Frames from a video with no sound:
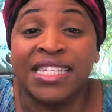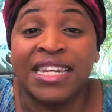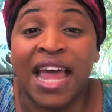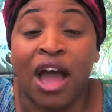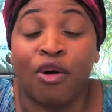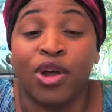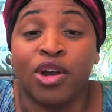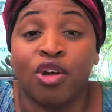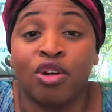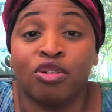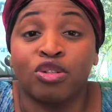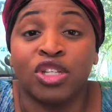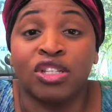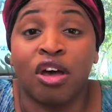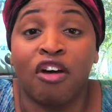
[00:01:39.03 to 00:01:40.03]
now in
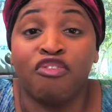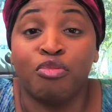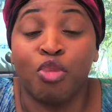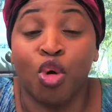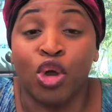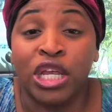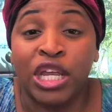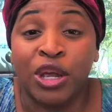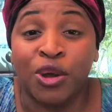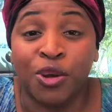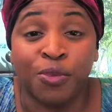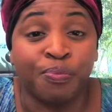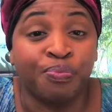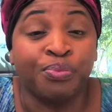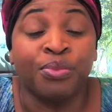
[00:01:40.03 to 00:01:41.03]
her sophomore year,